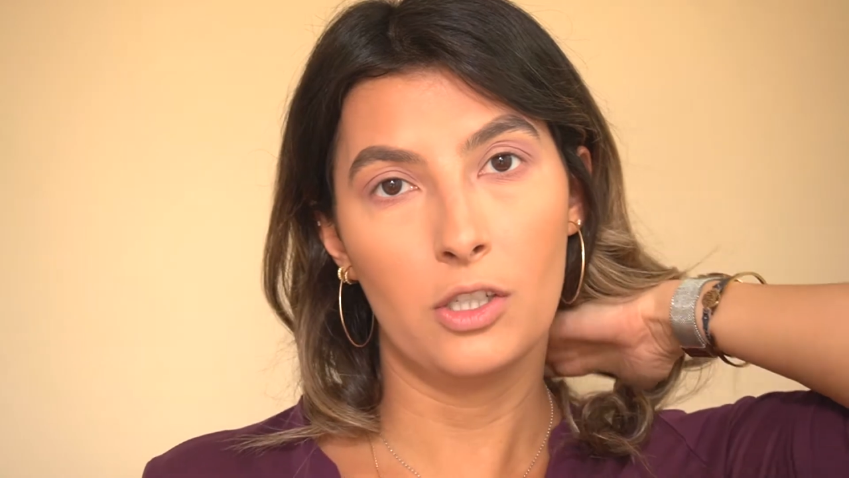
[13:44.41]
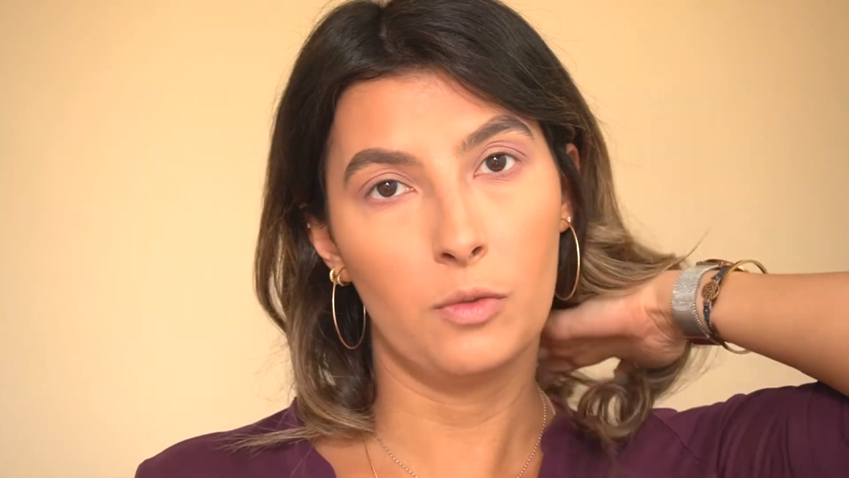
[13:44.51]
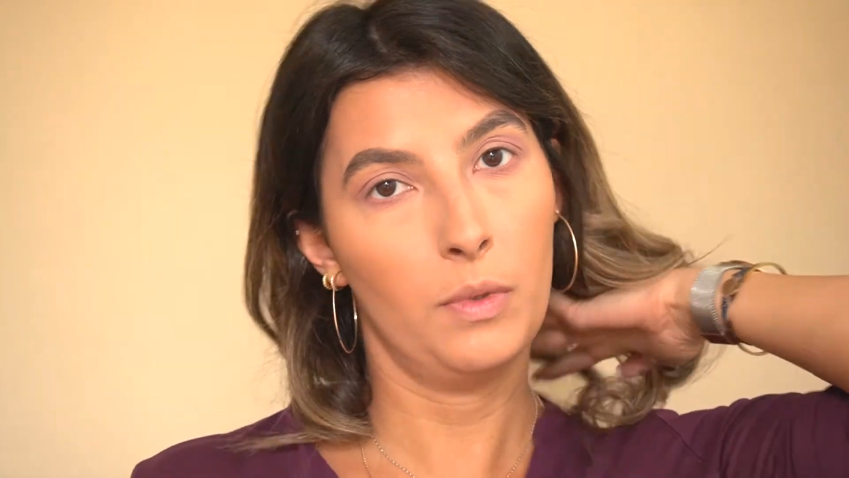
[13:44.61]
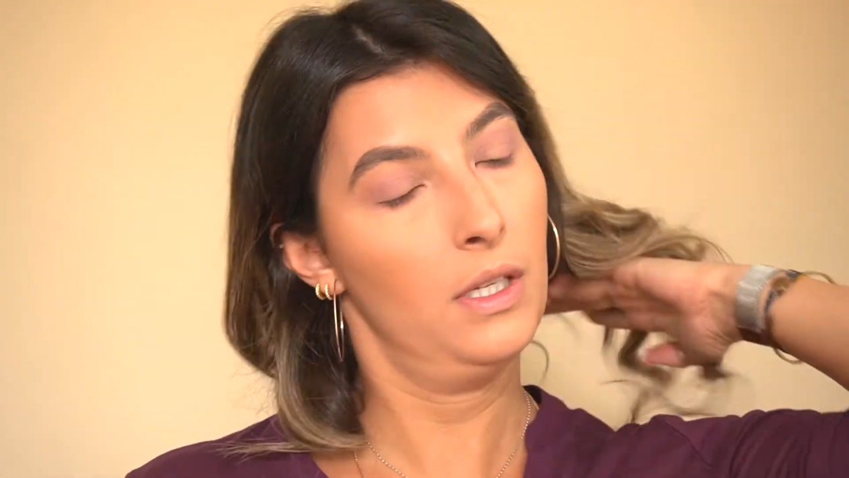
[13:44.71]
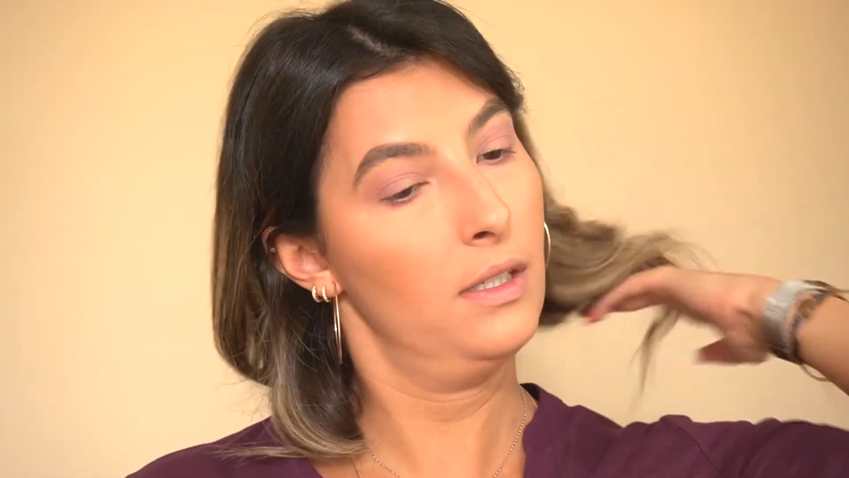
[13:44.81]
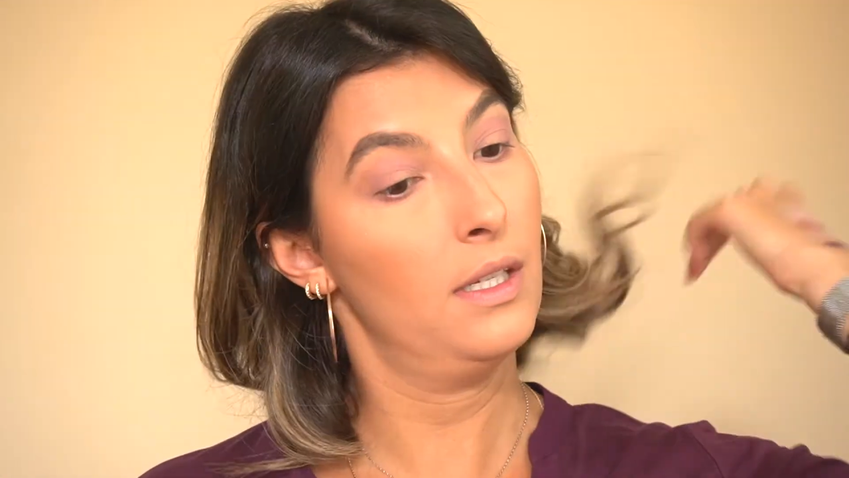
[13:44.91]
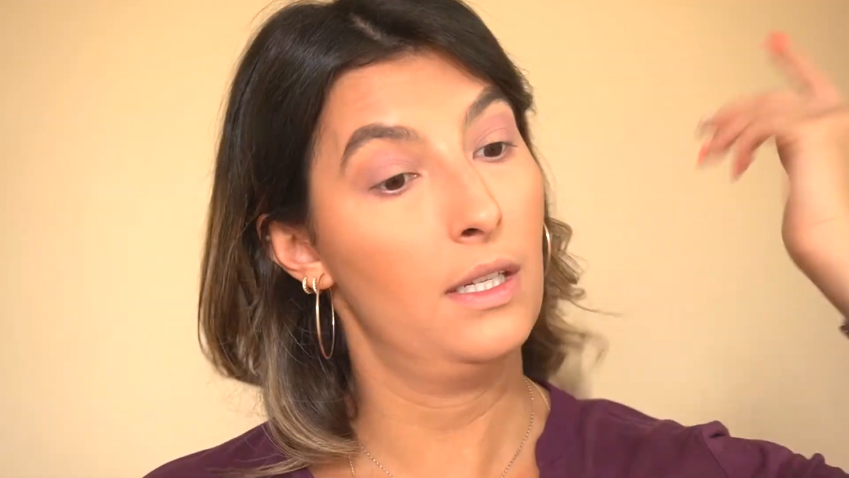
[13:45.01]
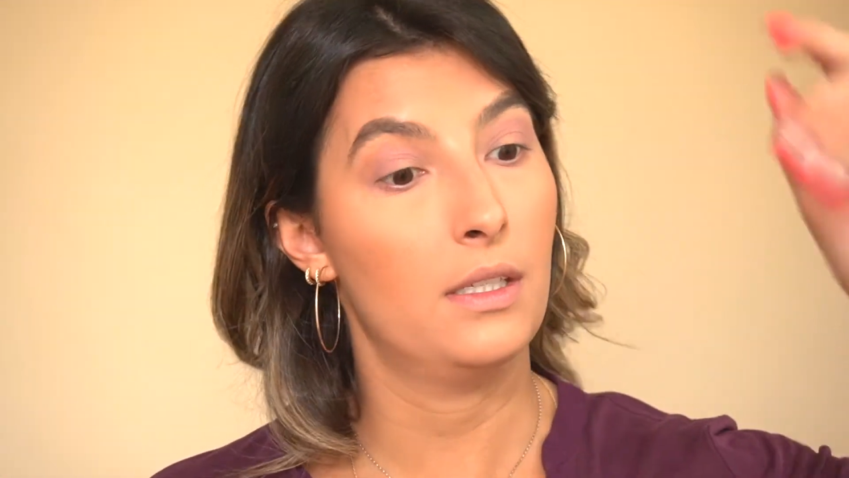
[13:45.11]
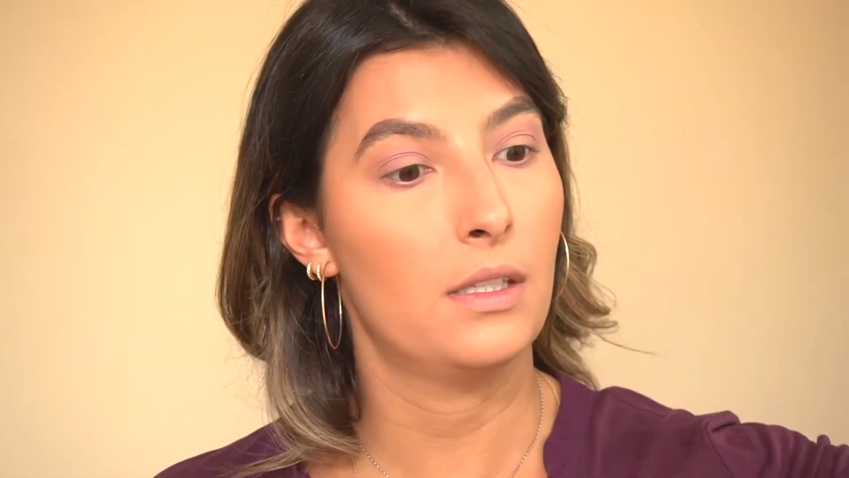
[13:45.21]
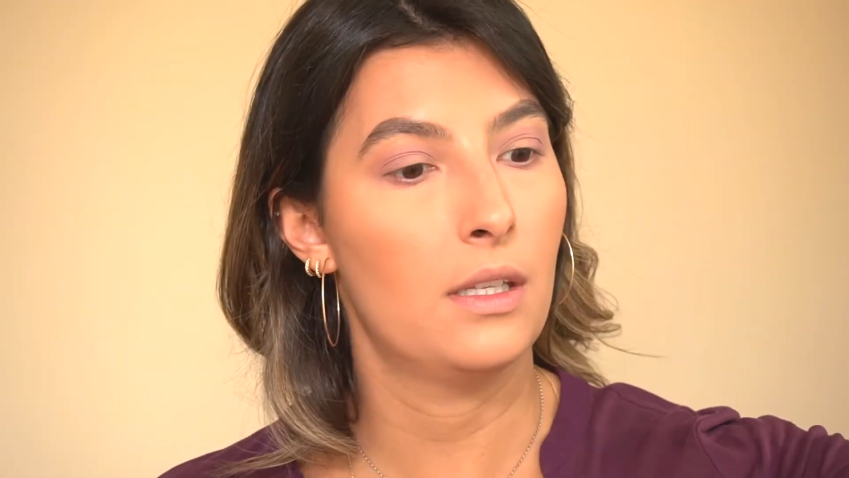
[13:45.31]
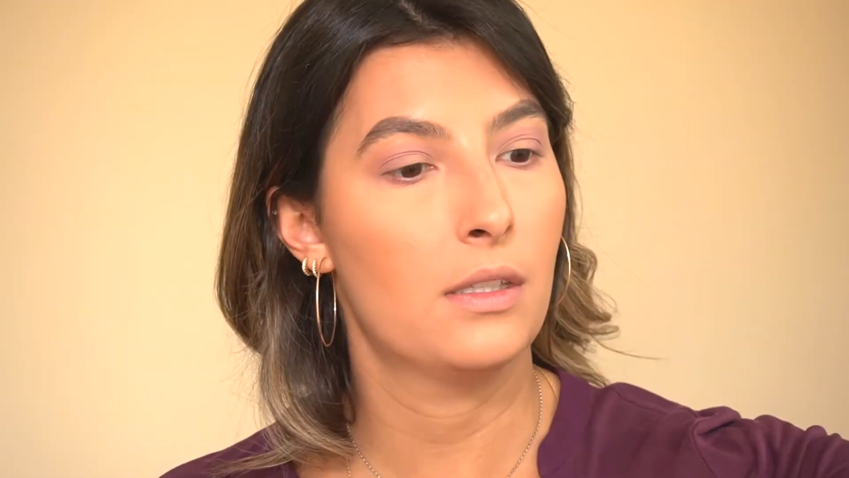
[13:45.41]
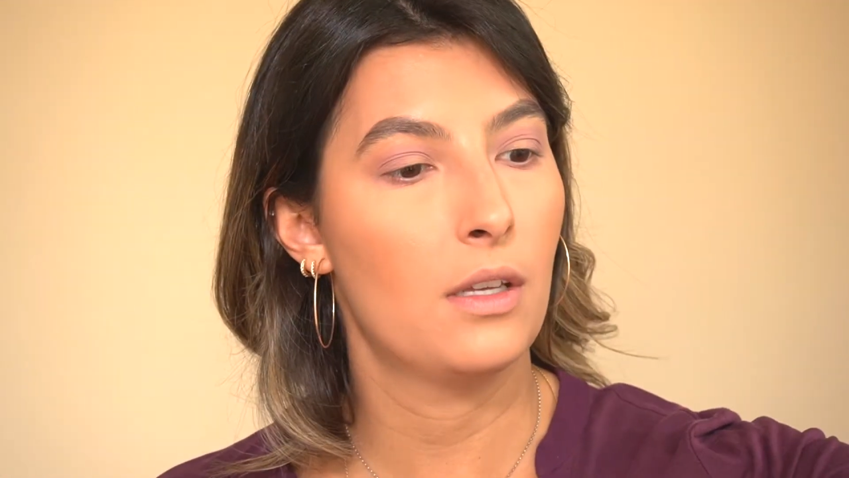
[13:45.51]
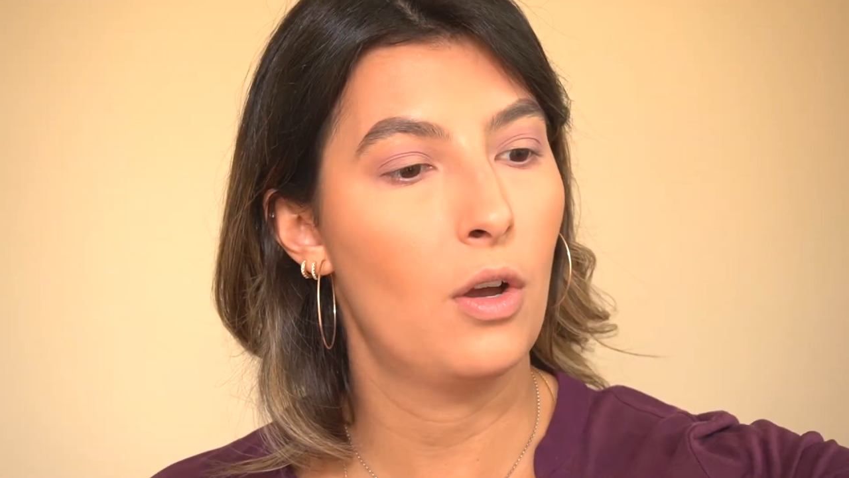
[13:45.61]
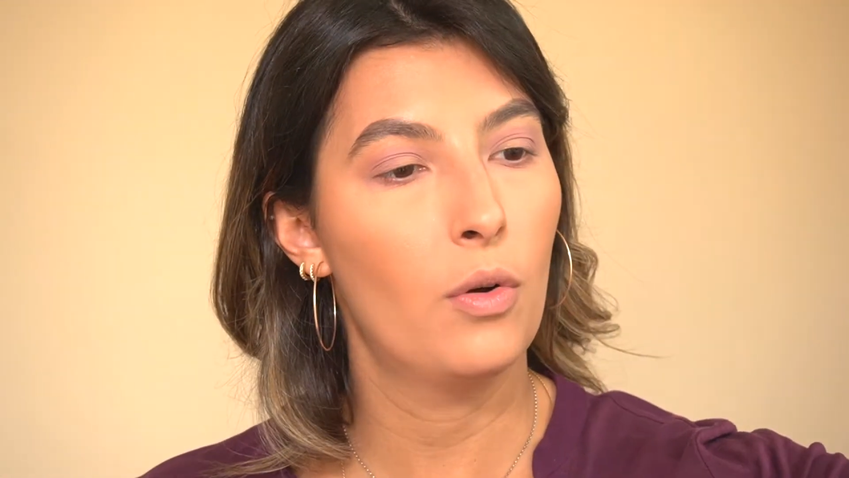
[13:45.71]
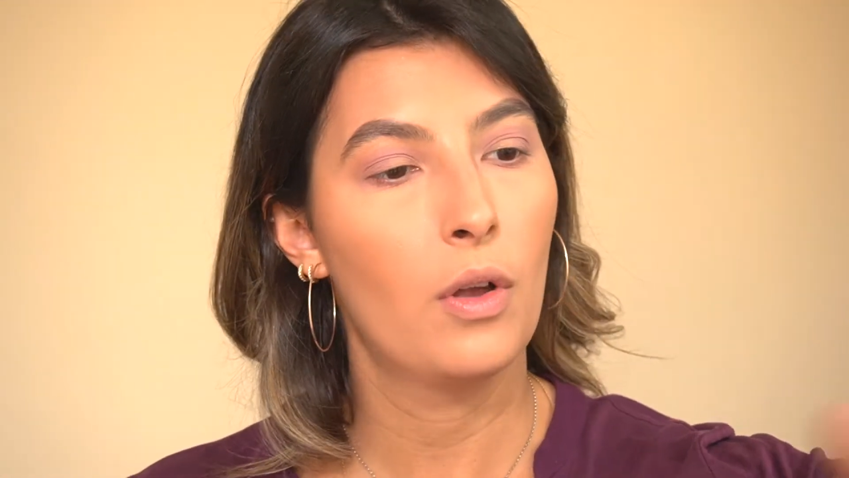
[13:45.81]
just because Tati said so.